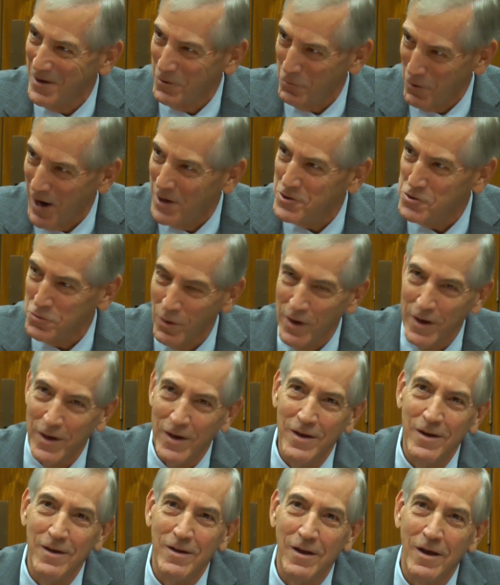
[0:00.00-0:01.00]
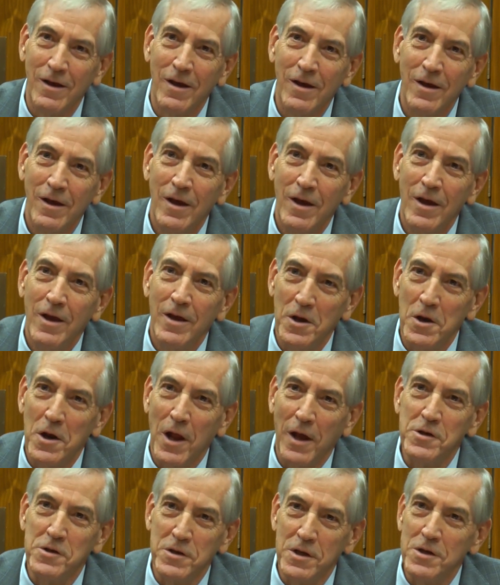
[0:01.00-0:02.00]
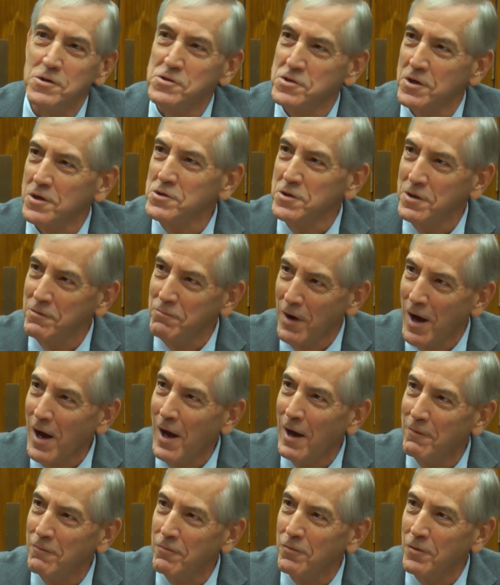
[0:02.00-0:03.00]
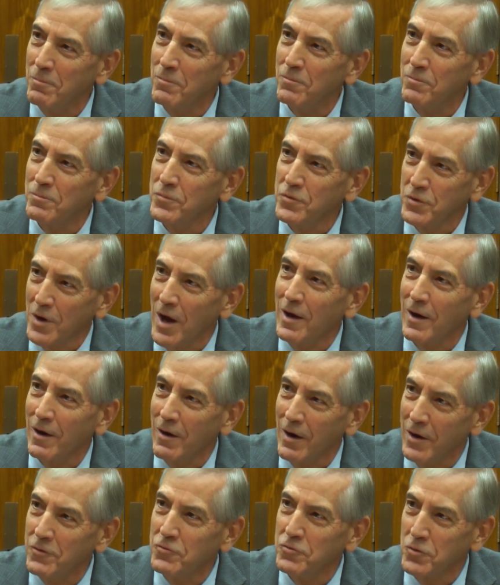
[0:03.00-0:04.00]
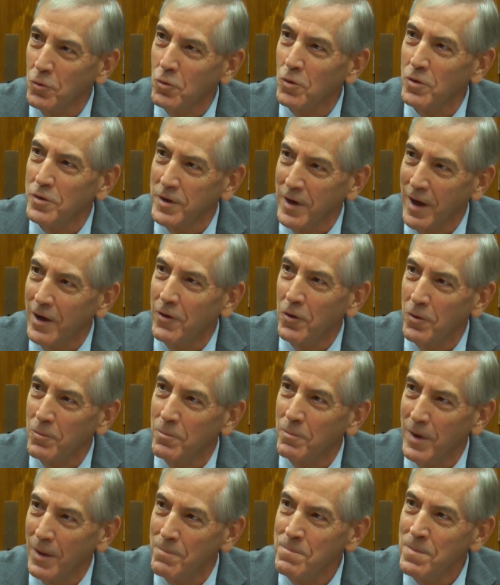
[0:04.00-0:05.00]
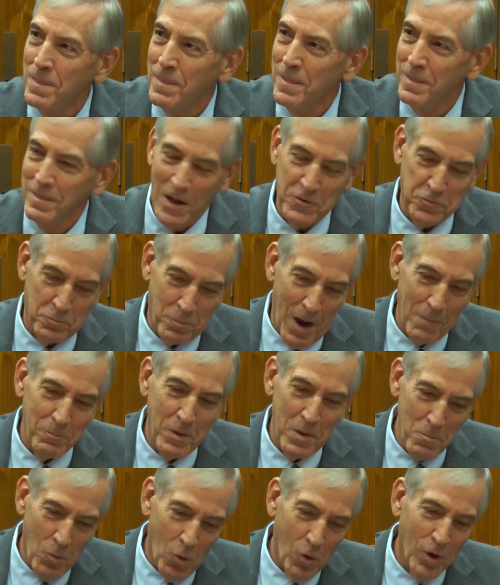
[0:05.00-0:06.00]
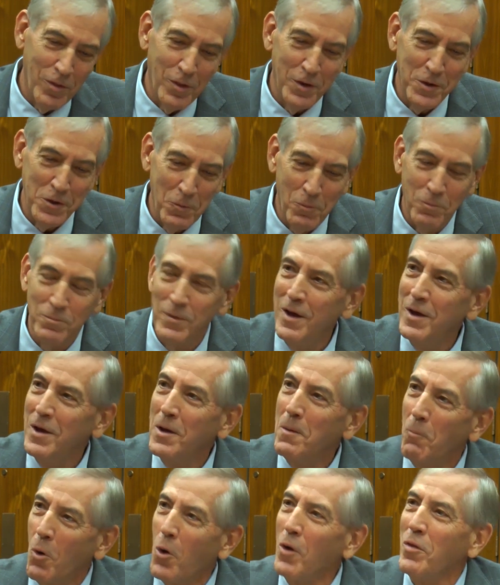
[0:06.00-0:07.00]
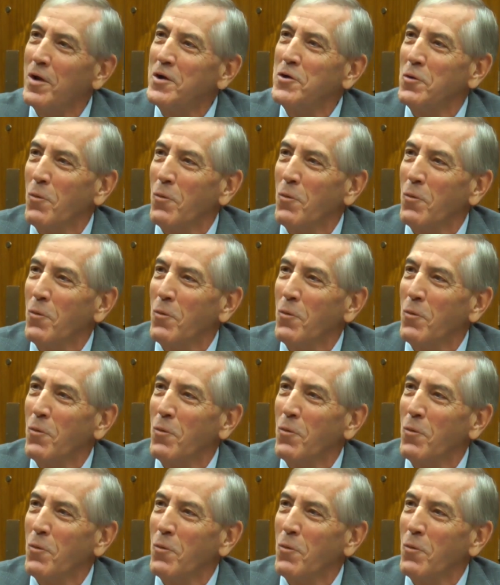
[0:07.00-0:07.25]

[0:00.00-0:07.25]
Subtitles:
They graduated in 1965 from Schuyler High School together. But that's probably more than you want to